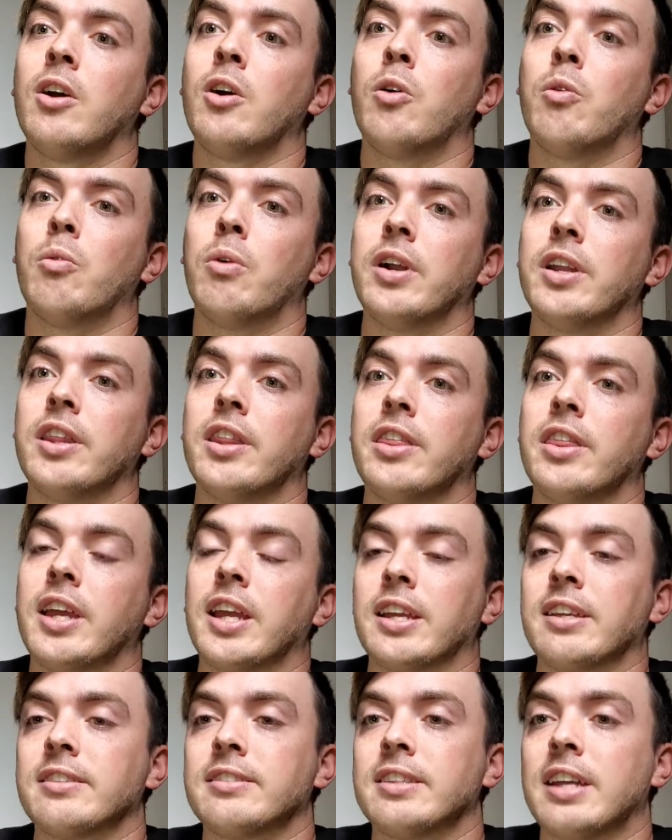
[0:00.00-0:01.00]
One of the
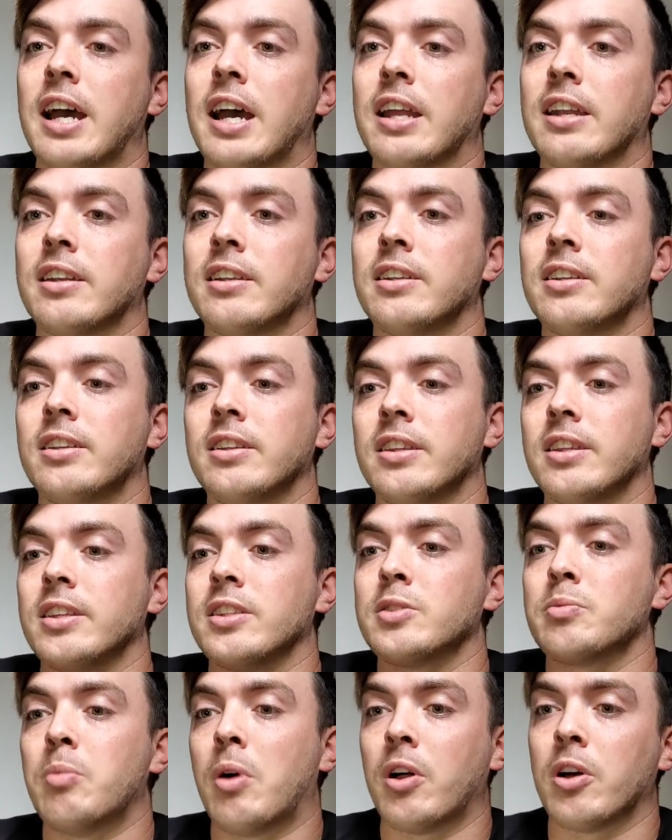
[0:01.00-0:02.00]
things that these
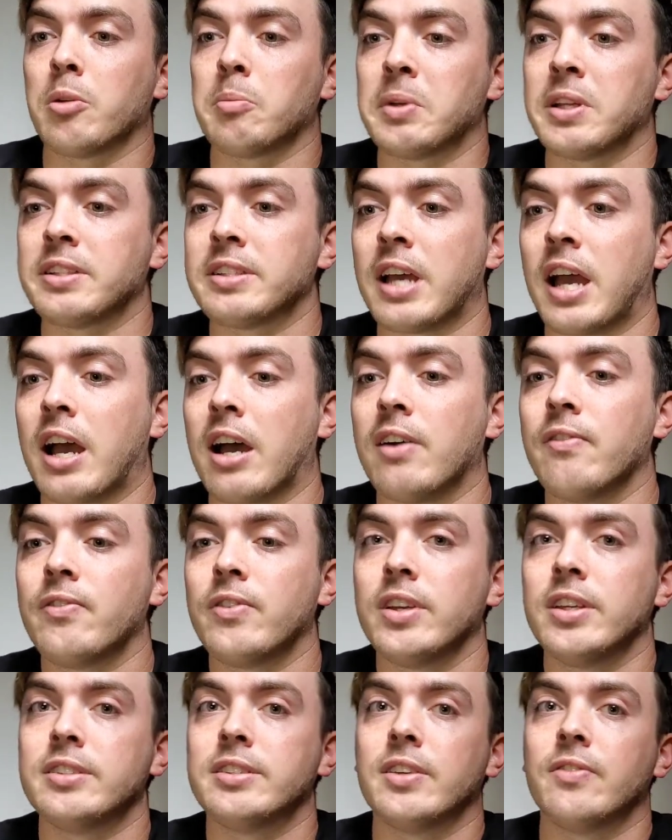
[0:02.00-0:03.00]
smaller meets have
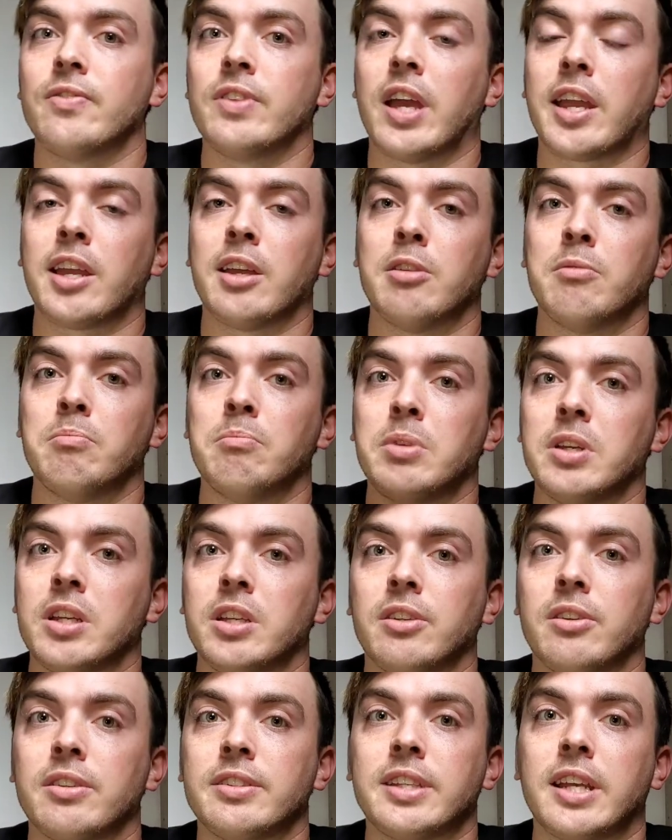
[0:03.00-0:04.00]
is if they can be
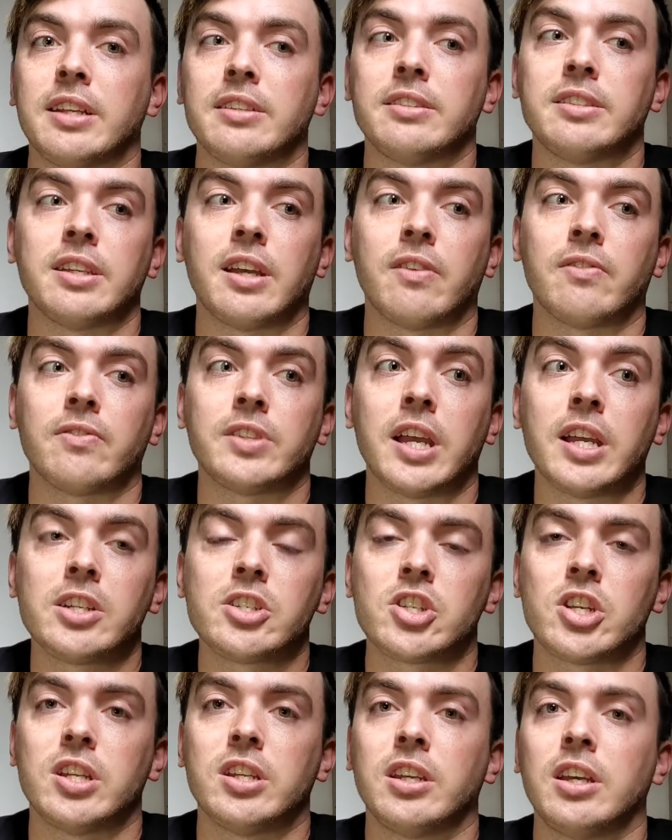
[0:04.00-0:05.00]
U S A T F
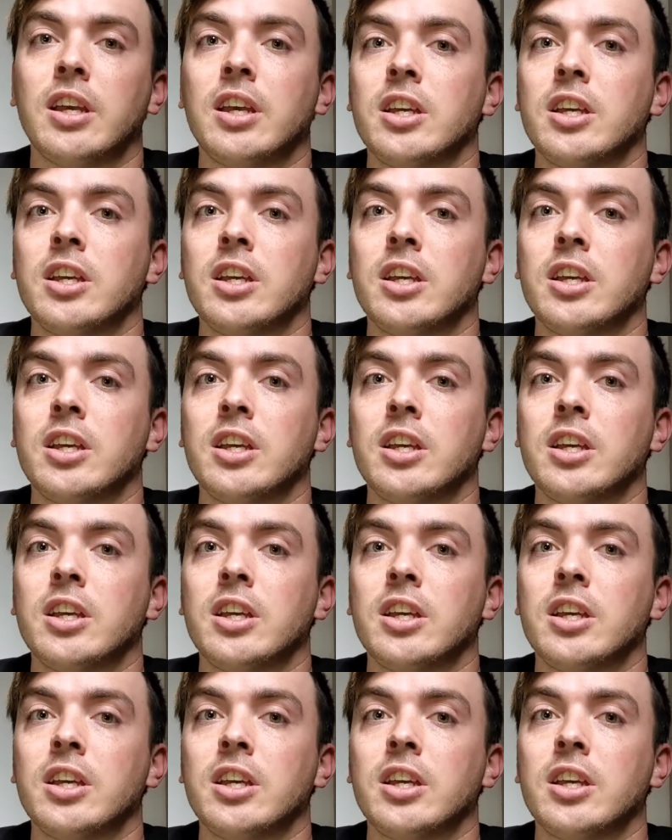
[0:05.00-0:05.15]
sanctioned,